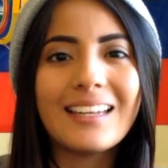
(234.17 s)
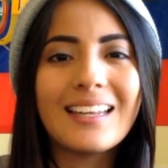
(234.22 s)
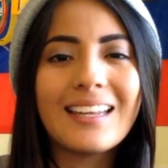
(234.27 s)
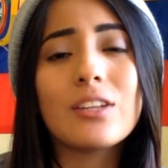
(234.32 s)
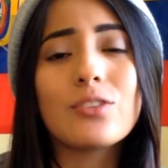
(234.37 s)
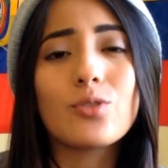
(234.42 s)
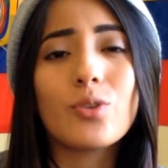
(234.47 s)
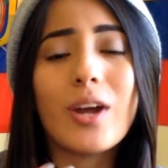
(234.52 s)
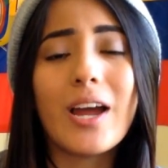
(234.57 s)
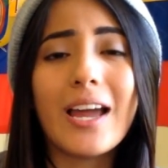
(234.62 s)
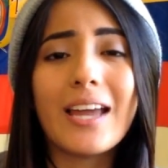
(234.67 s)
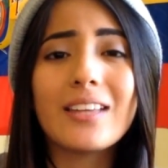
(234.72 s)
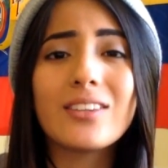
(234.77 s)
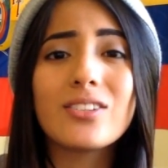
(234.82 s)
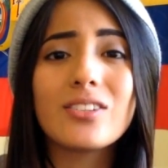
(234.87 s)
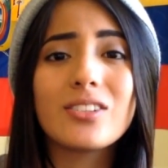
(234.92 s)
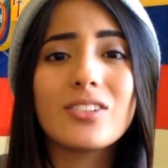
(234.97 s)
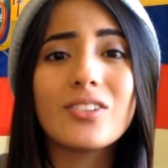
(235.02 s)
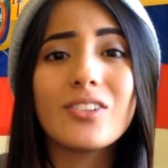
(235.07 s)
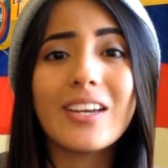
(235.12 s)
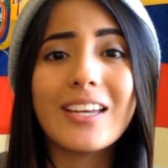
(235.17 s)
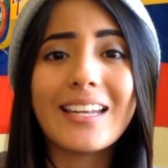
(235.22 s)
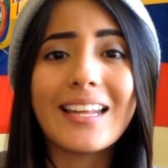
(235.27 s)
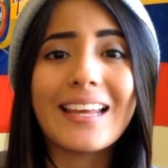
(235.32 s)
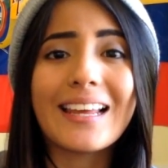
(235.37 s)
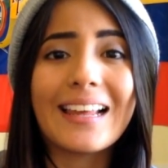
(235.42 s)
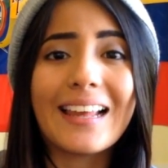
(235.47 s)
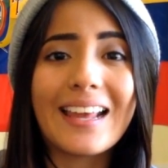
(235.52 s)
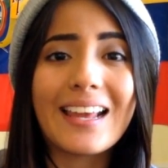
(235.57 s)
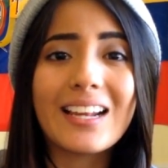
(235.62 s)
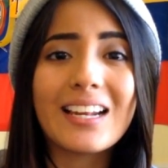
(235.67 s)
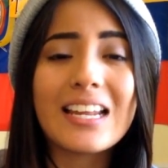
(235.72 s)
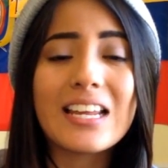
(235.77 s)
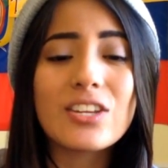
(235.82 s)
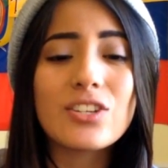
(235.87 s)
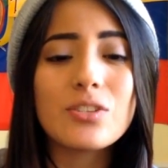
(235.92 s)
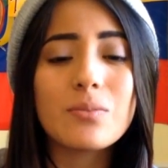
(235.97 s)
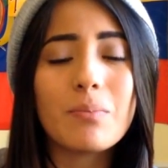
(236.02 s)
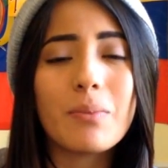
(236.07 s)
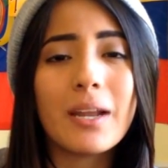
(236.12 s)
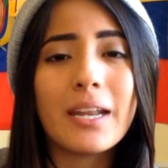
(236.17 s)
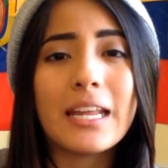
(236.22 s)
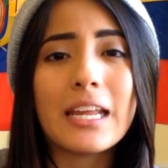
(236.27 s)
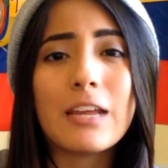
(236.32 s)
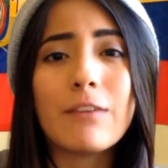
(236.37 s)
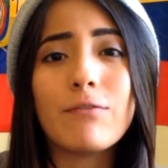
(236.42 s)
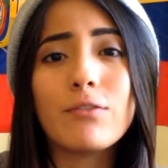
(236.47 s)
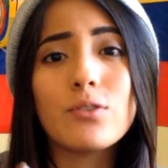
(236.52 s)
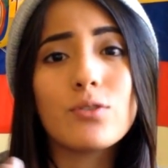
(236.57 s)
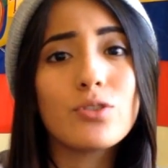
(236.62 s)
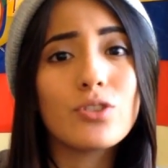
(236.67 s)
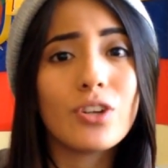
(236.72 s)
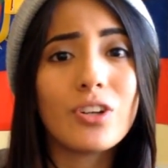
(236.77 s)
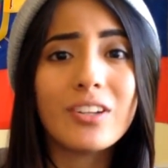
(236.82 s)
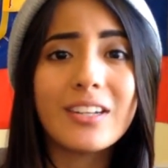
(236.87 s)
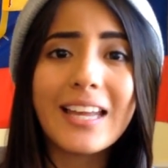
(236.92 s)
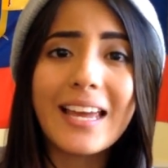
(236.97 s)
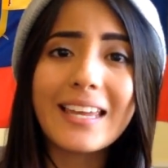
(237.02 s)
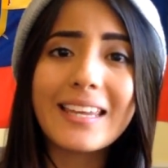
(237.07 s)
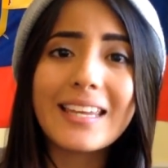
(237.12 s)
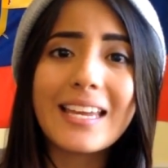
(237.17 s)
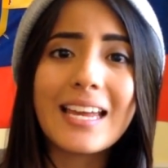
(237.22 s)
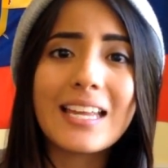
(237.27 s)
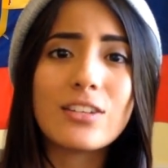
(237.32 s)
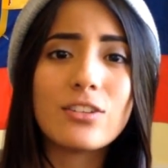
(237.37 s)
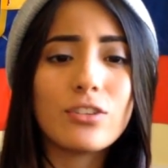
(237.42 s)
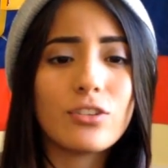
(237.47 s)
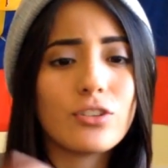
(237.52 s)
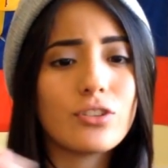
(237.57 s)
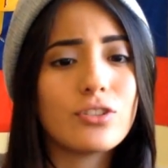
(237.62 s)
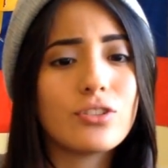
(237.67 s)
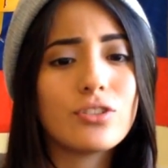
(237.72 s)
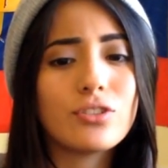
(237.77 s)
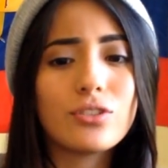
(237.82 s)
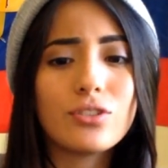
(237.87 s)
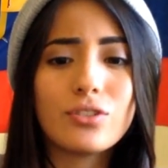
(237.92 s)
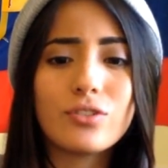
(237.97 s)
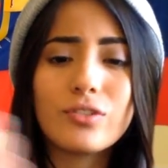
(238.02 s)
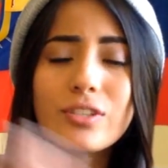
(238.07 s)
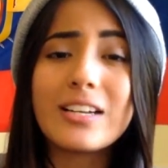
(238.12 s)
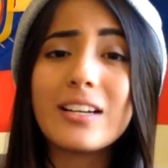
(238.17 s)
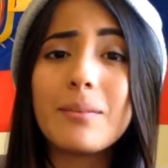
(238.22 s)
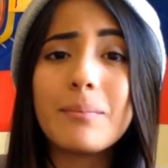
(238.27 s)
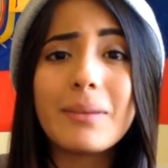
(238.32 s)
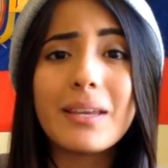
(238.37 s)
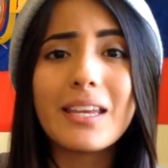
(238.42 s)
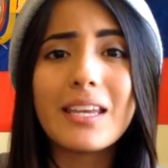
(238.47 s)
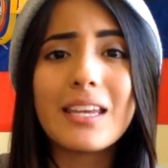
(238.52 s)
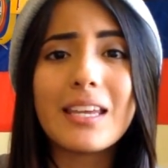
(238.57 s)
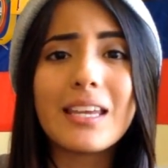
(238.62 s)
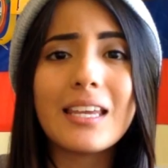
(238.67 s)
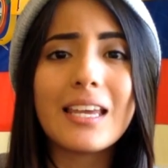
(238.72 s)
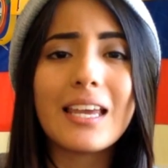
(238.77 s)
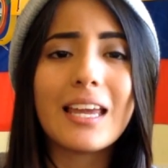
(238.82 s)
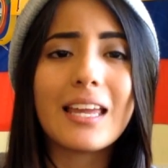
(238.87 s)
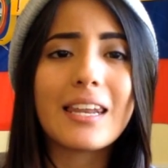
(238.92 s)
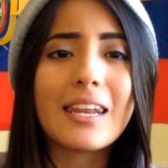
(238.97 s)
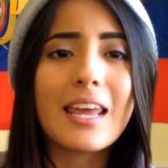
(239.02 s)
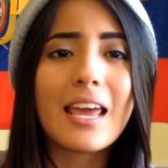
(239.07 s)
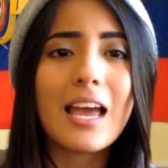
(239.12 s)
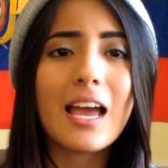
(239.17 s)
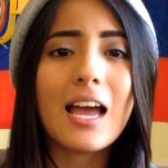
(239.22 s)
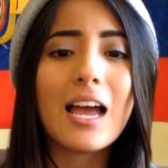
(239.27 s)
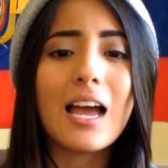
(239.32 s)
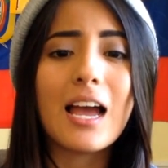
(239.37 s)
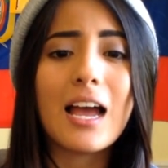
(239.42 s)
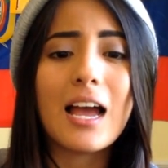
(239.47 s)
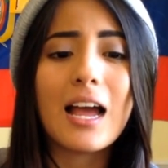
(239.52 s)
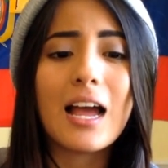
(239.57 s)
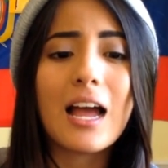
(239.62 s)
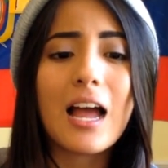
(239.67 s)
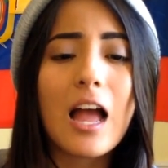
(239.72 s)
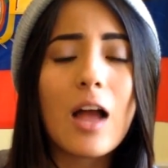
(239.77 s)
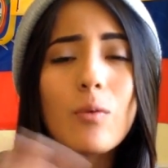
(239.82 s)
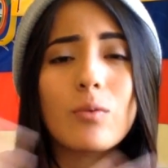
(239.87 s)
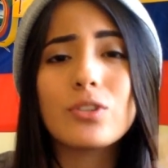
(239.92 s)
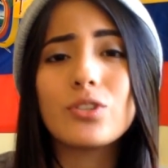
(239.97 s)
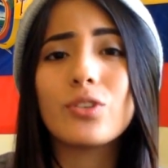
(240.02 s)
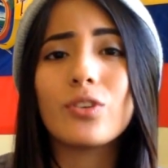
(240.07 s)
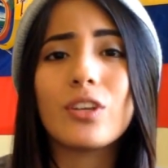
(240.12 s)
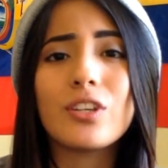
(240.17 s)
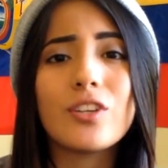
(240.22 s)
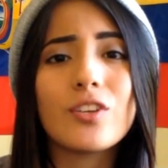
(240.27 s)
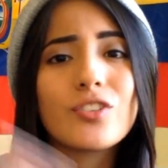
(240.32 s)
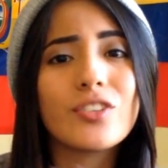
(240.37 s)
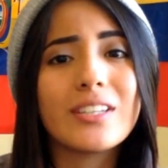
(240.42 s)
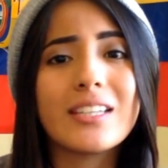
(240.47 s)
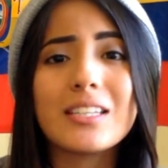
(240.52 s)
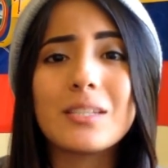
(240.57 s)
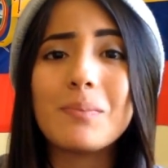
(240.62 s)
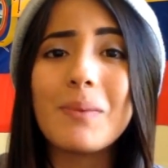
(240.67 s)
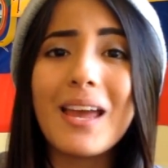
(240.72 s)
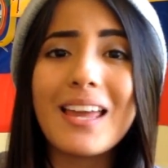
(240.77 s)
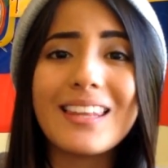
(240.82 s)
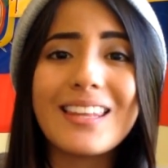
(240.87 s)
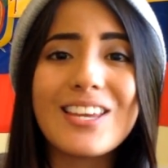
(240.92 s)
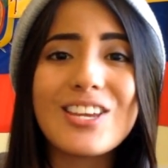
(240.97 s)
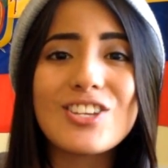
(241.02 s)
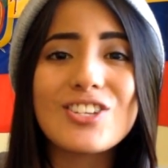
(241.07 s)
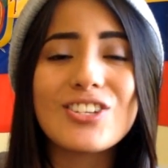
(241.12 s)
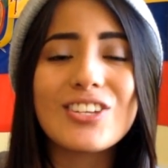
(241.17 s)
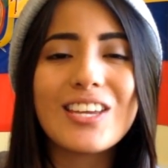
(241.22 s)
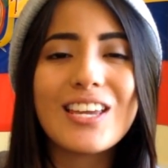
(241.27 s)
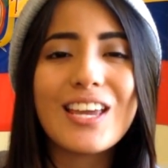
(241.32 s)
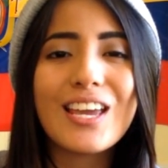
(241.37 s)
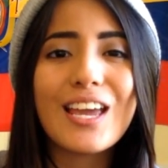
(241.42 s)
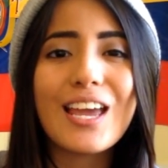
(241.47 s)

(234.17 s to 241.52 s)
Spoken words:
I'm gonna try to do it in English, but if you don't like it, just tell me, and I will do it just in Spanish,